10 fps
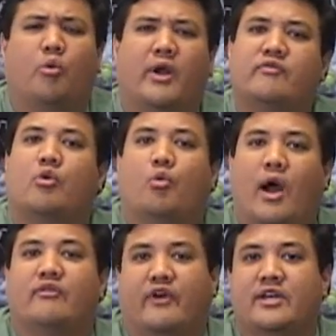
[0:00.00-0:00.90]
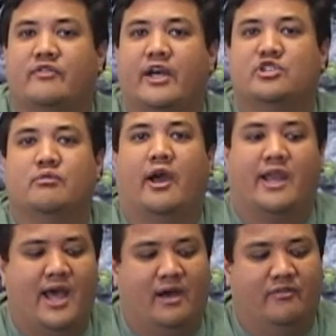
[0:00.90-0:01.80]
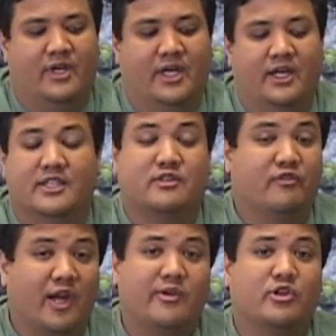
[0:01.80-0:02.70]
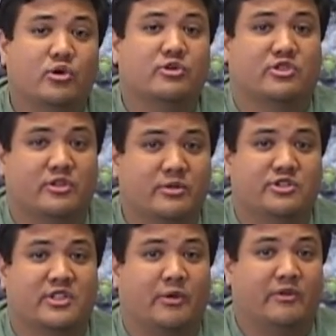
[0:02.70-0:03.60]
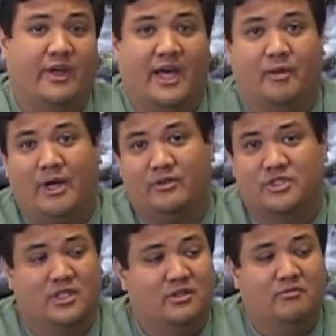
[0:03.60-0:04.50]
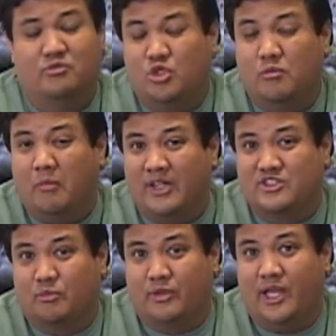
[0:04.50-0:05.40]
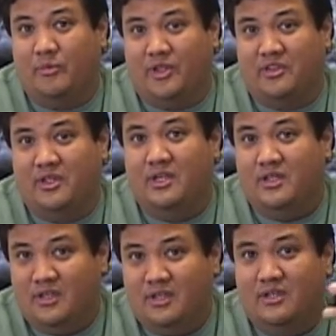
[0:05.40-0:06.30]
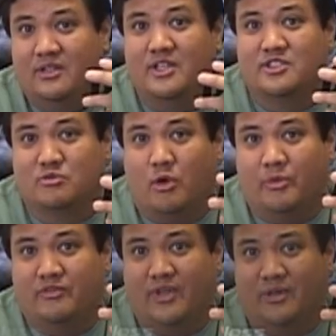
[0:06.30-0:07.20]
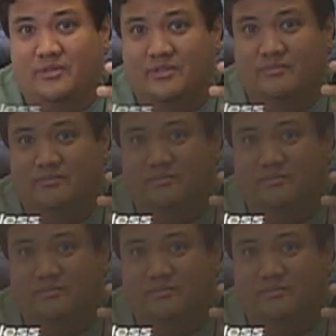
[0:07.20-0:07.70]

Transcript: or whatever Wi-Fi device you might have. It's a very cool solution that we've had about two months to play with. This is what we found.